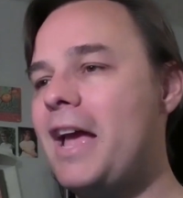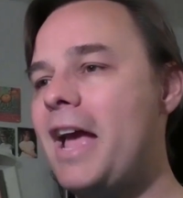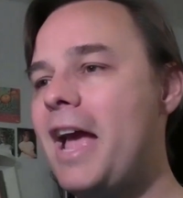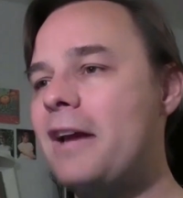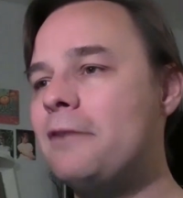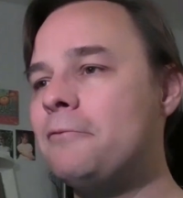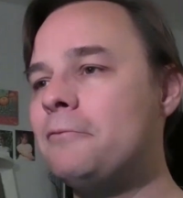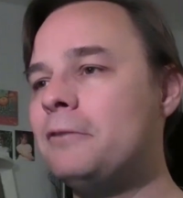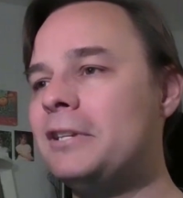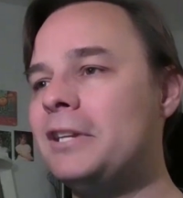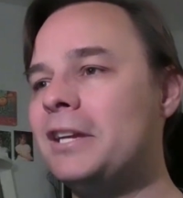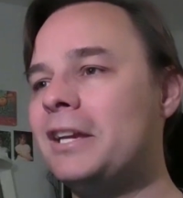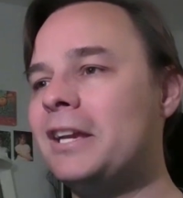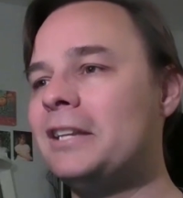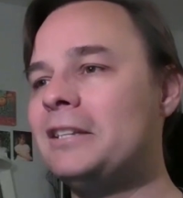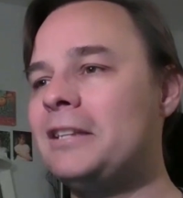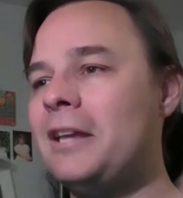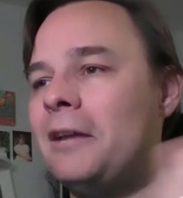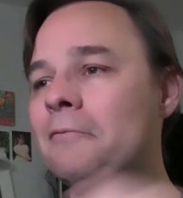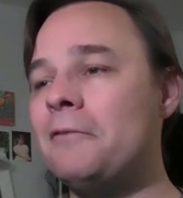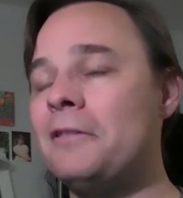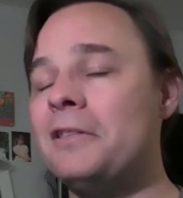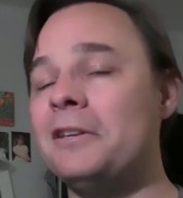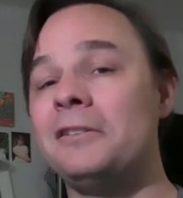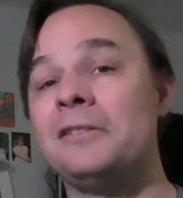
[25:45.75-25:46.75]
And when you get
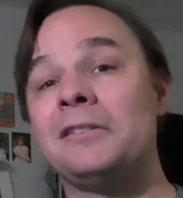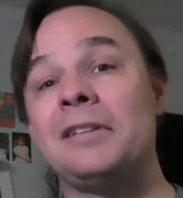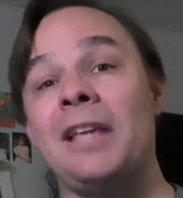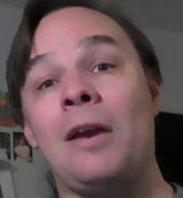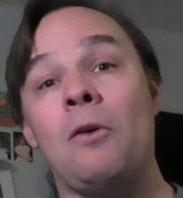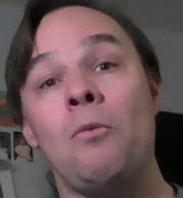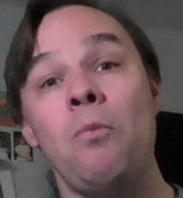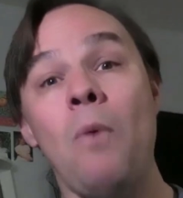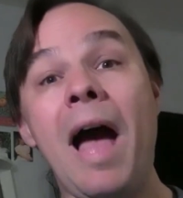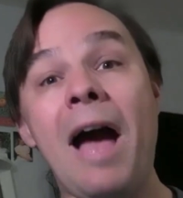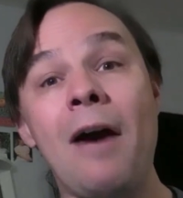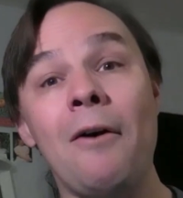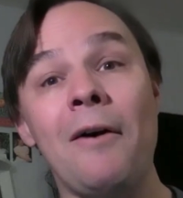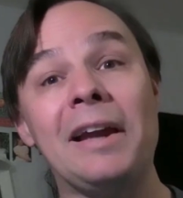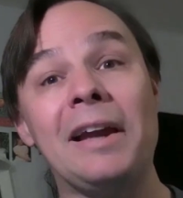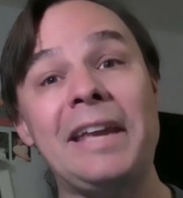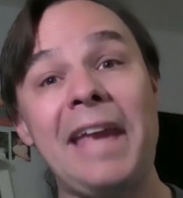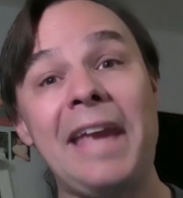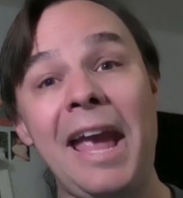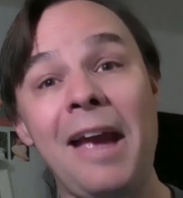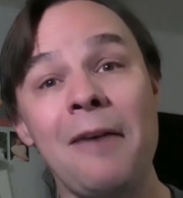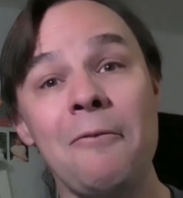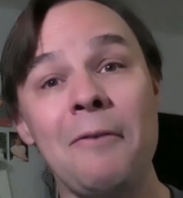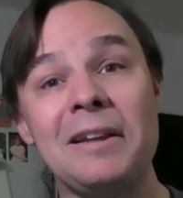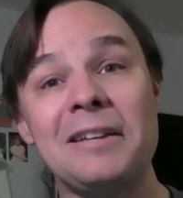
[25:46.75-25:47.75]
done with it, you're just like, wow, I
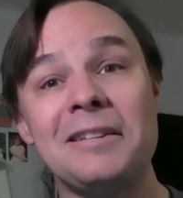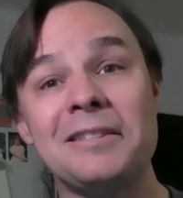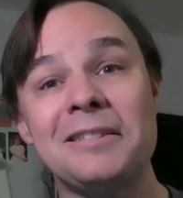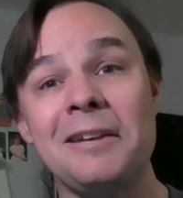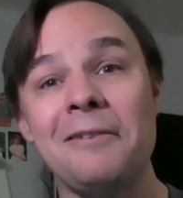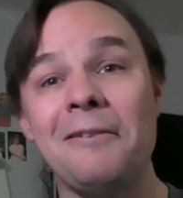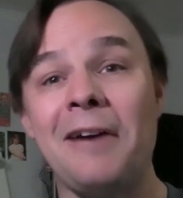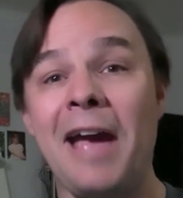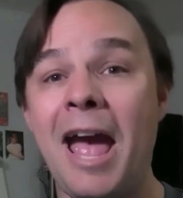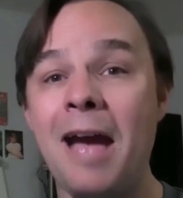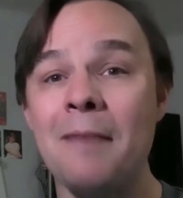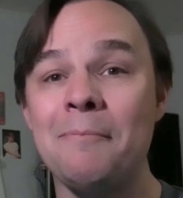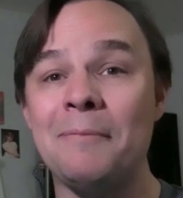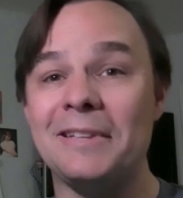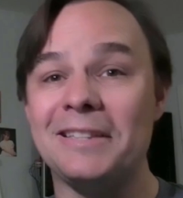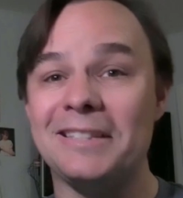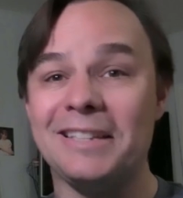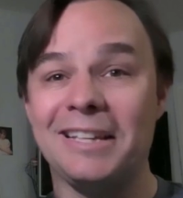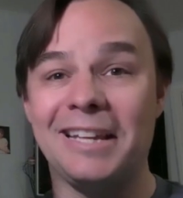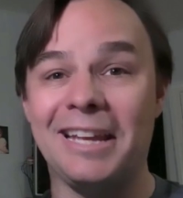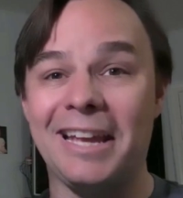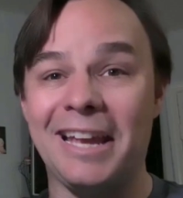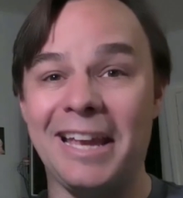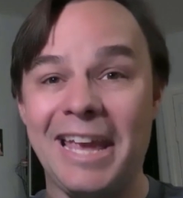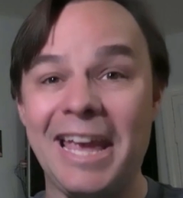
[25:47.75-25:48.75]
can't wait to see what happens.
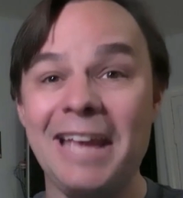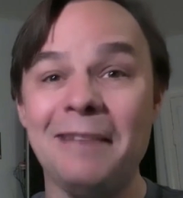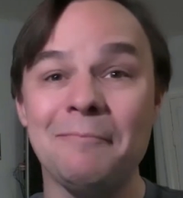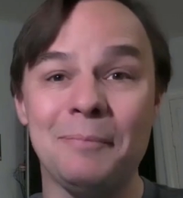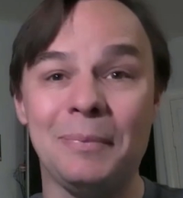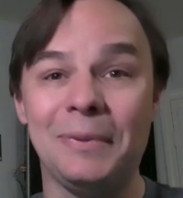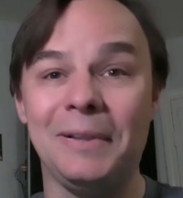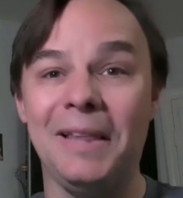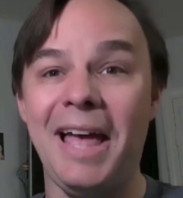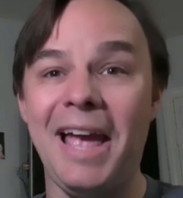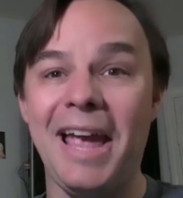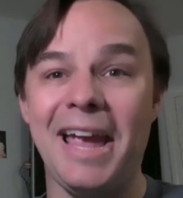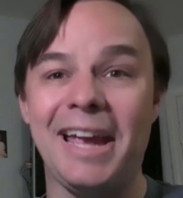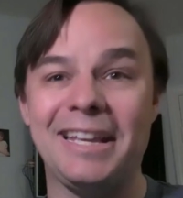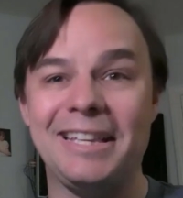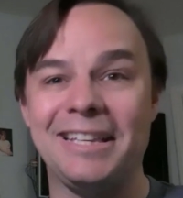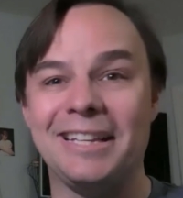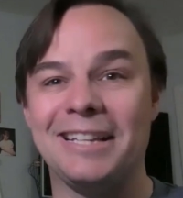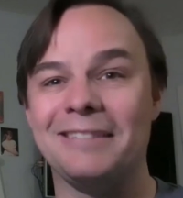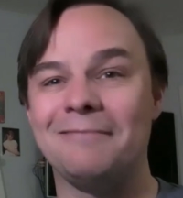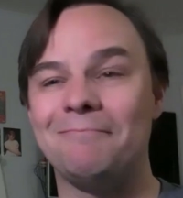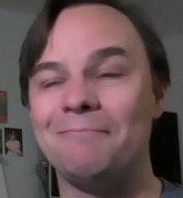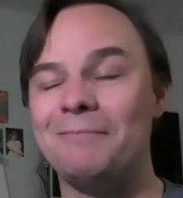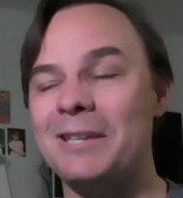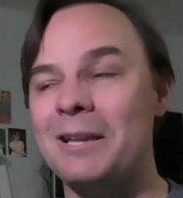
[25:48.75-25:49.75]
And you hit play,
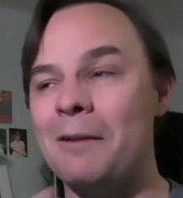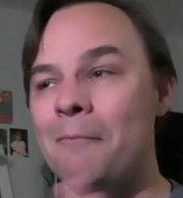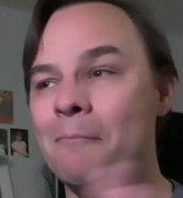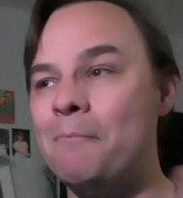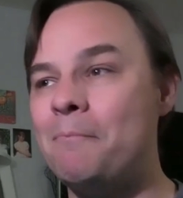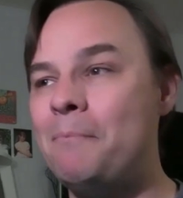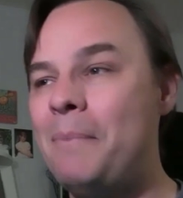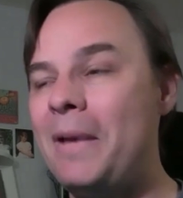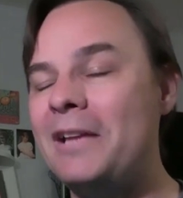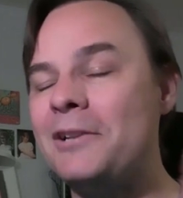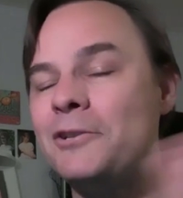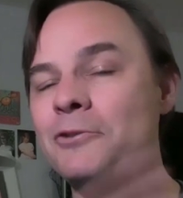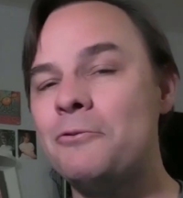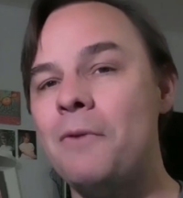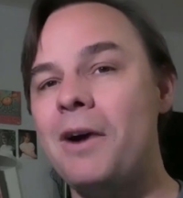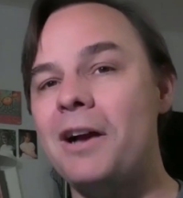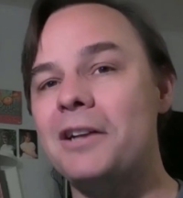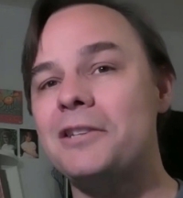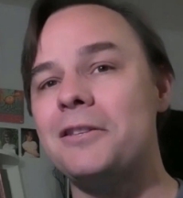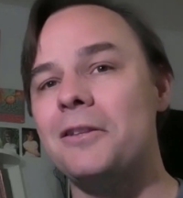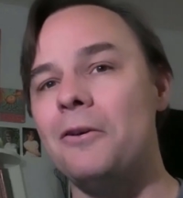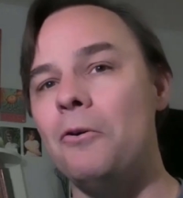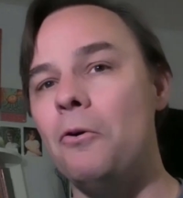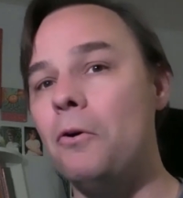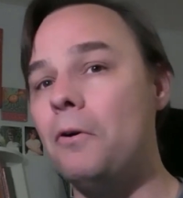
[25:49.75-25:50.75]
and you binge
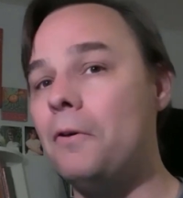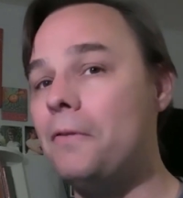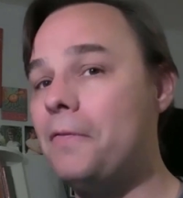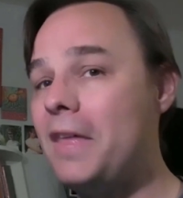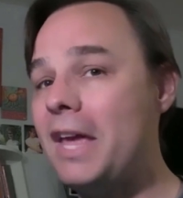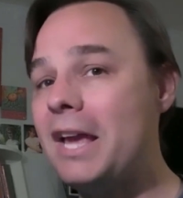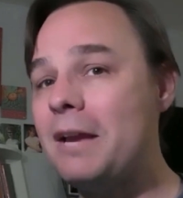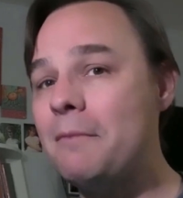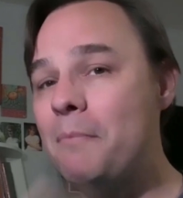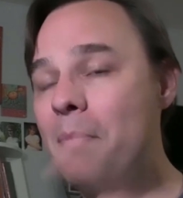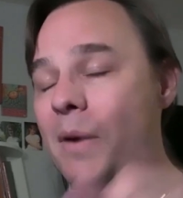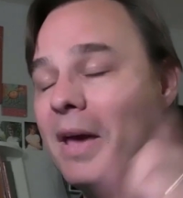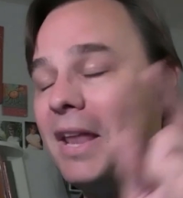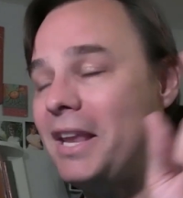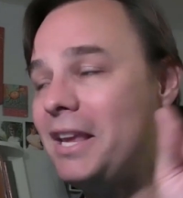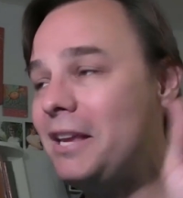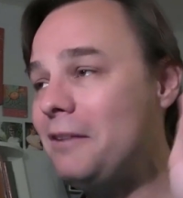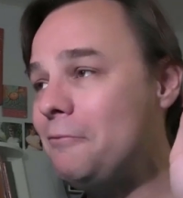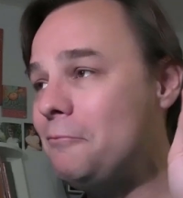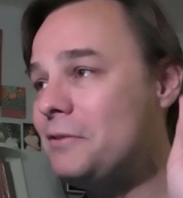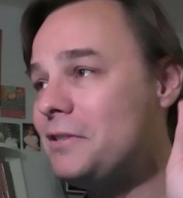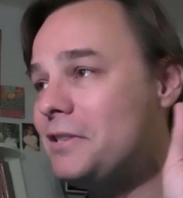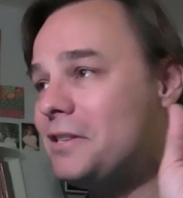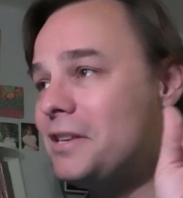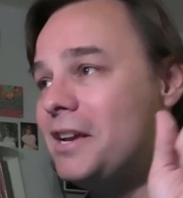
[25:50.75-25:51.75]
watch the whole thing. But
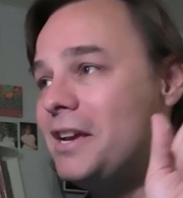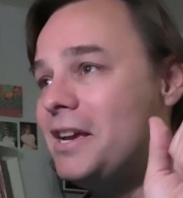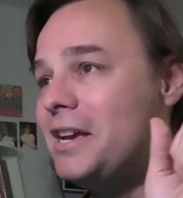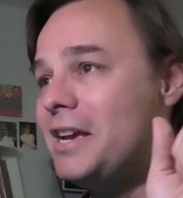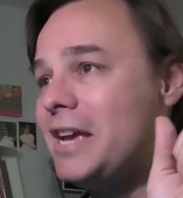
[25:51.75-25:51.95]
it was